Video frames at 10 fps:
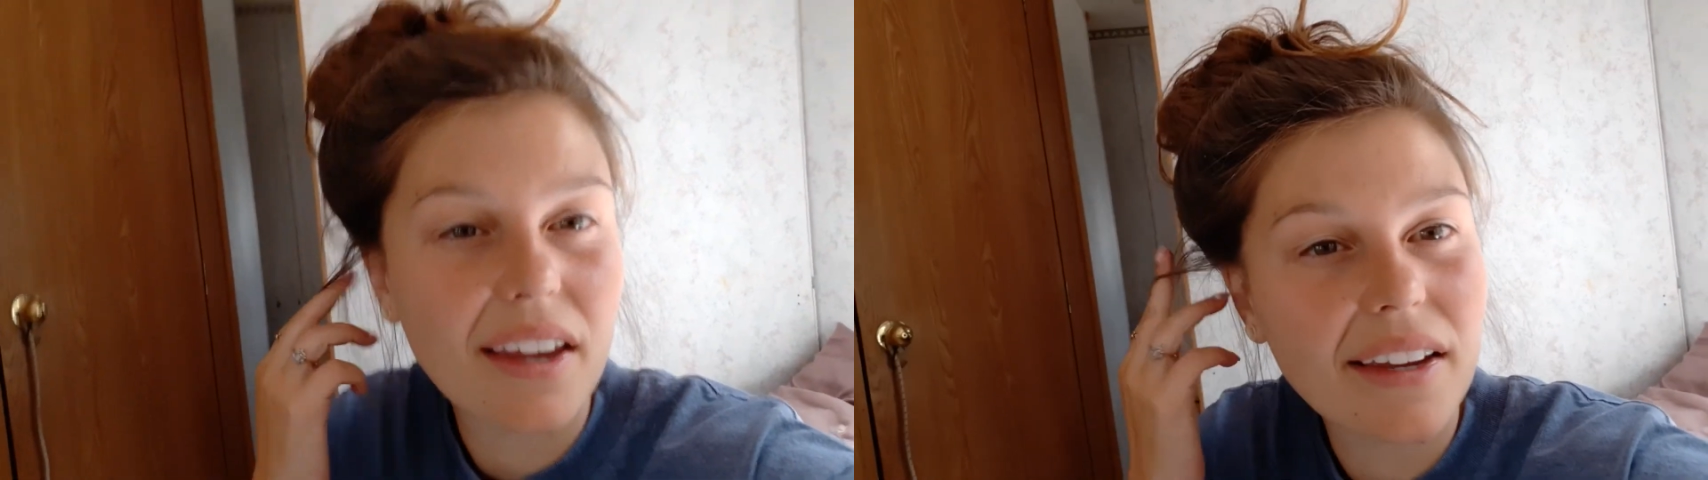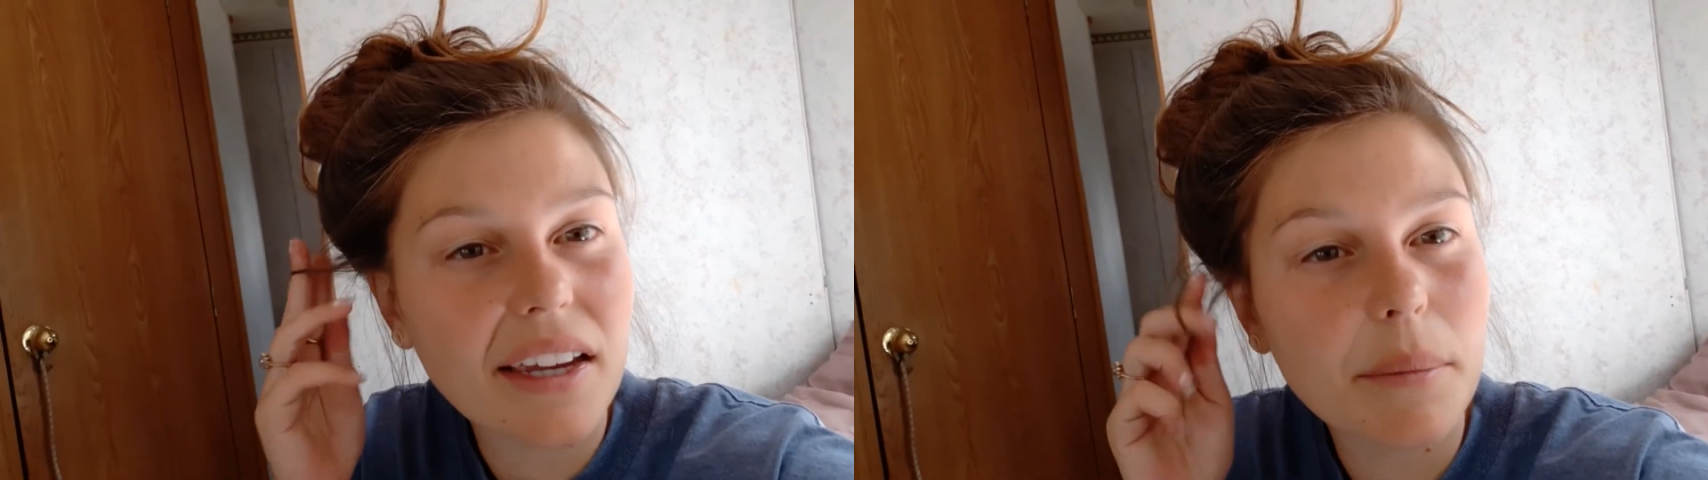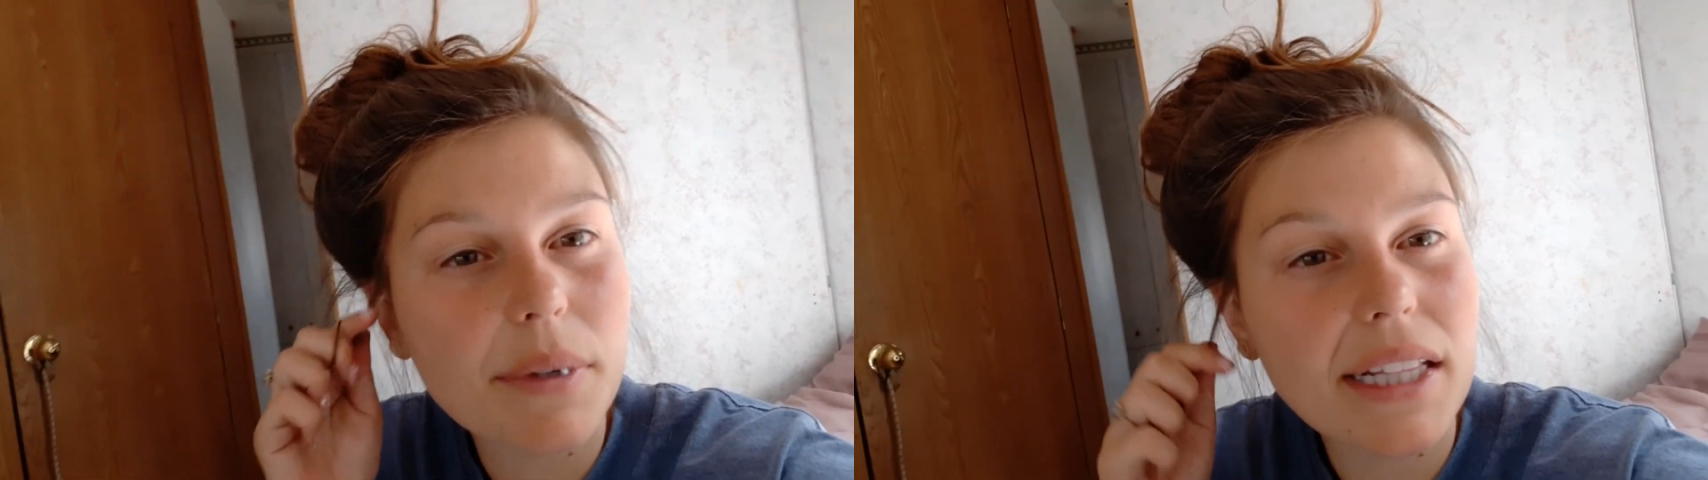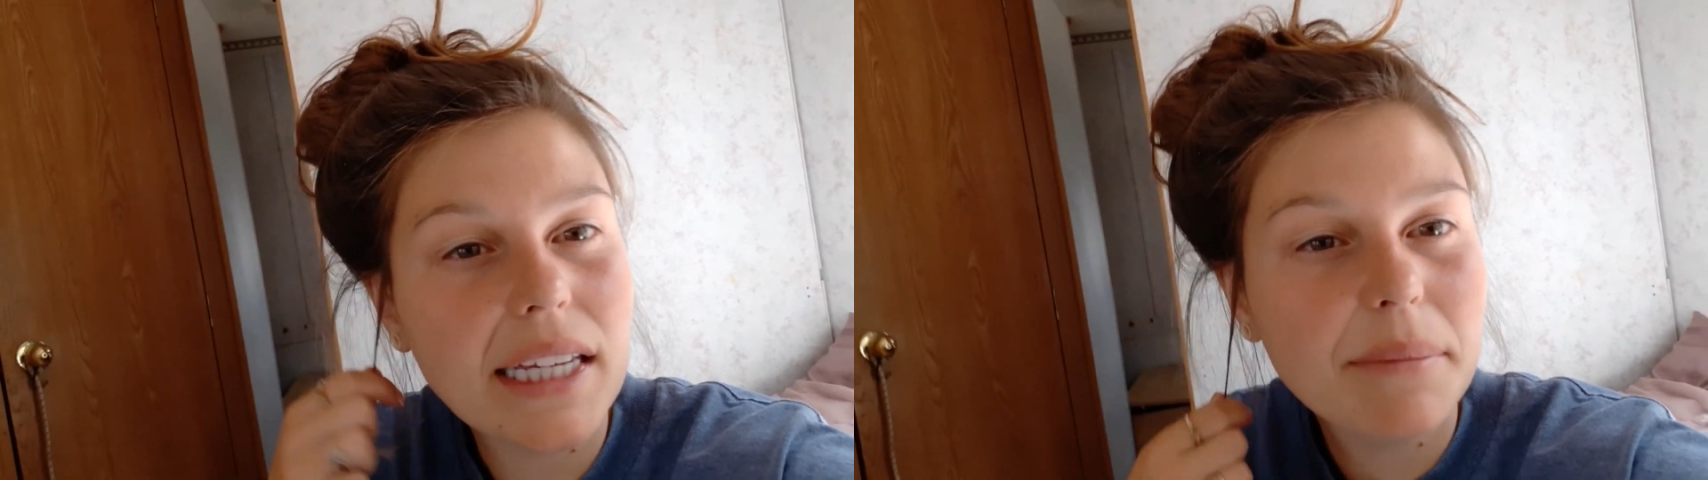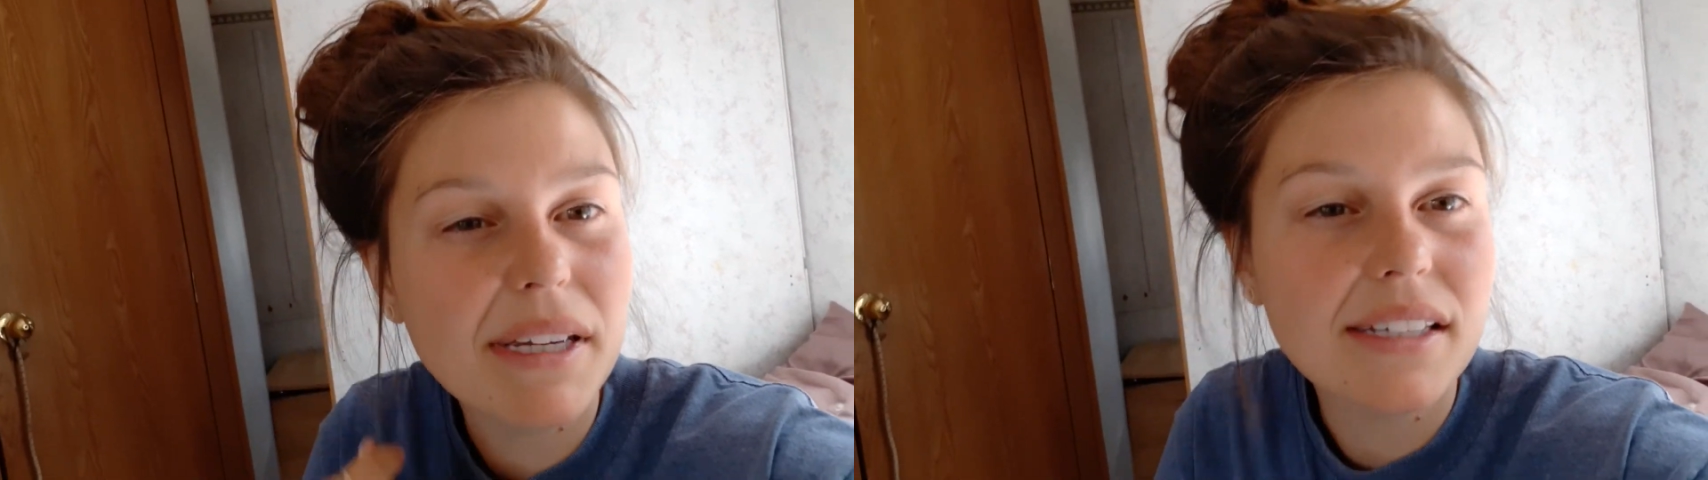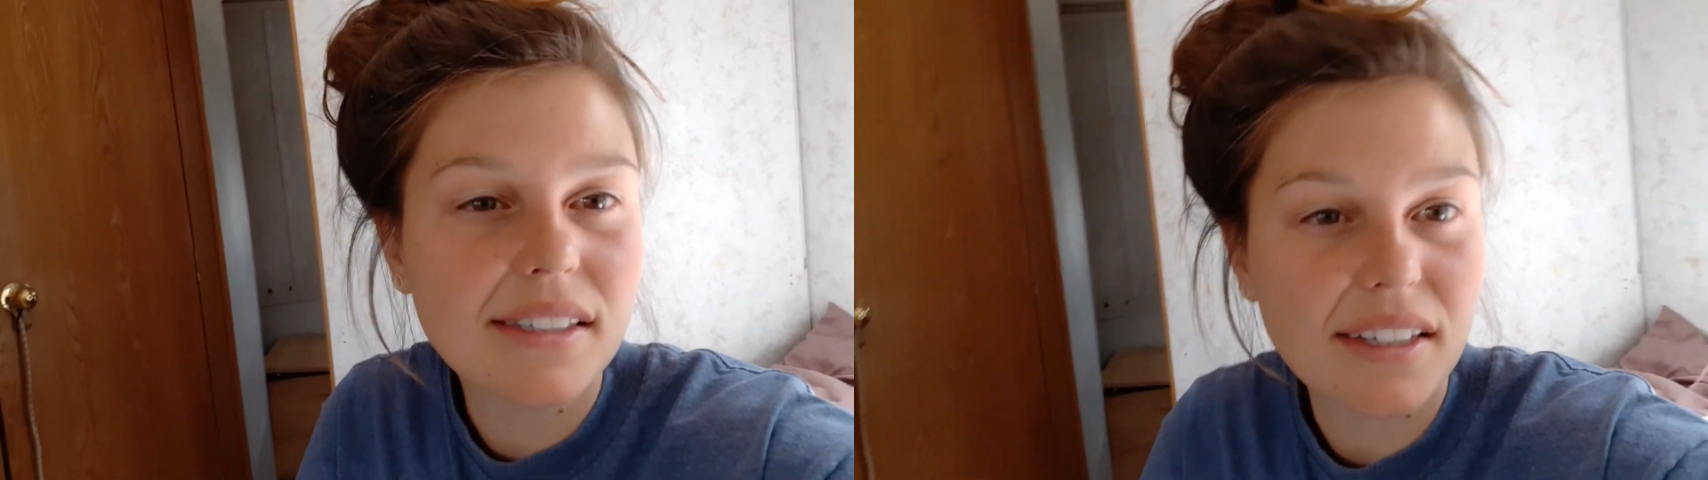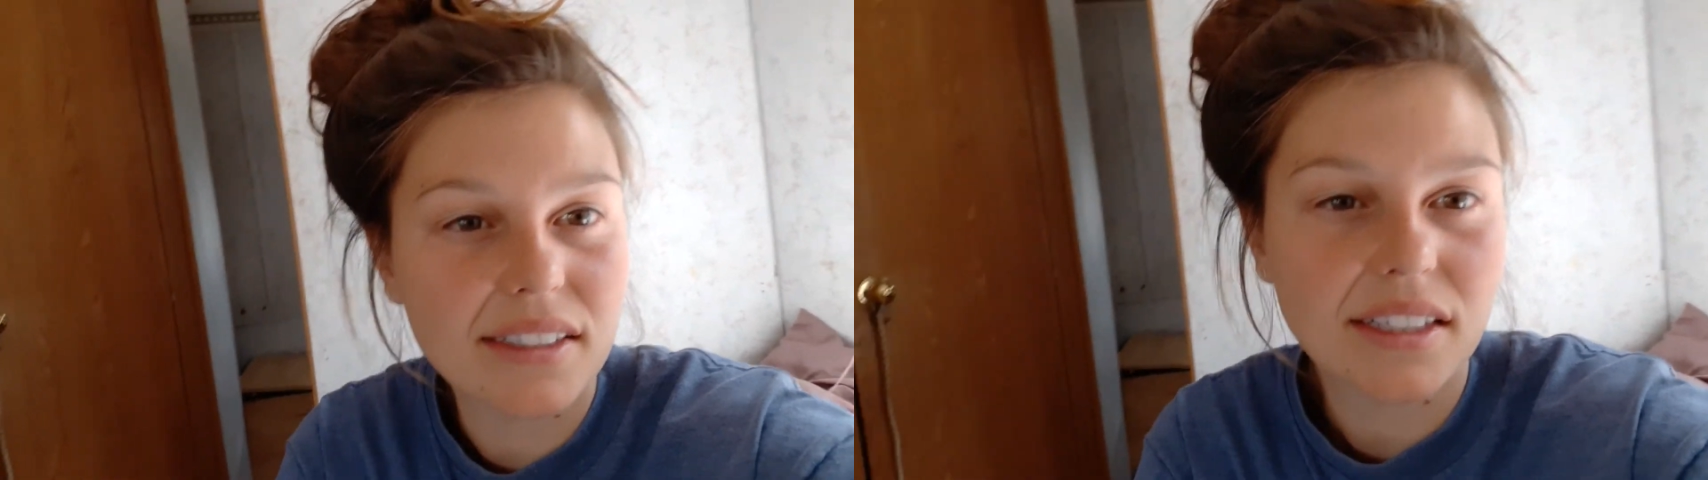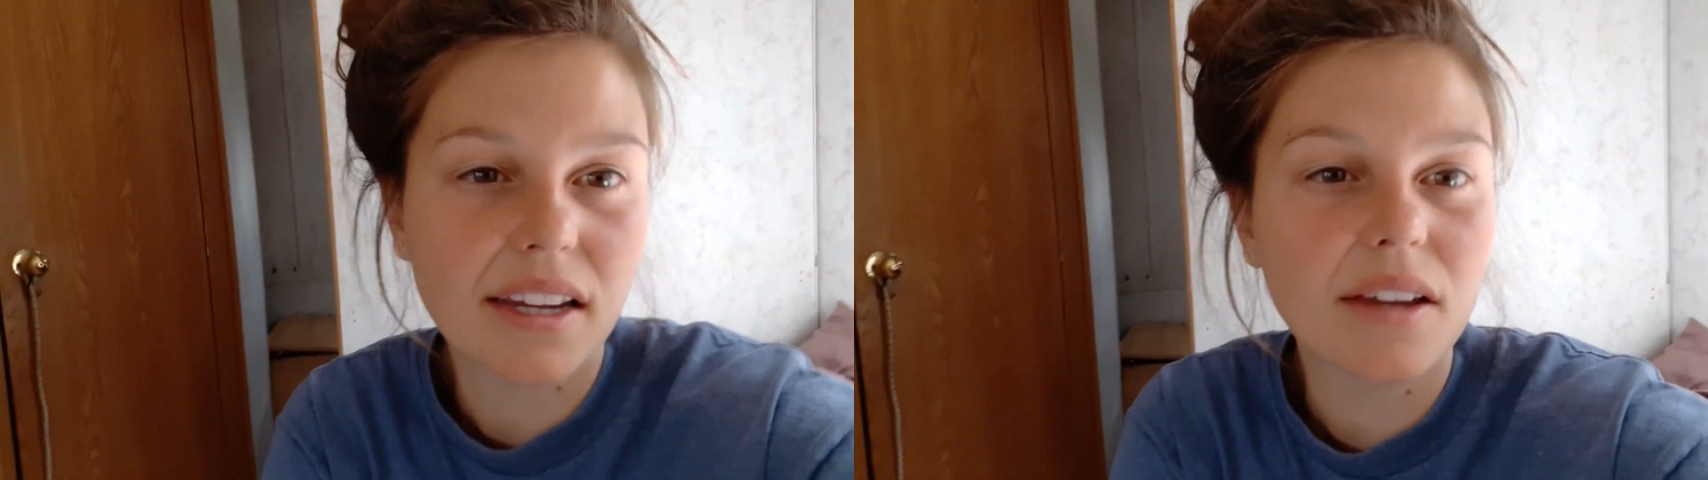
Kimberley, B C today.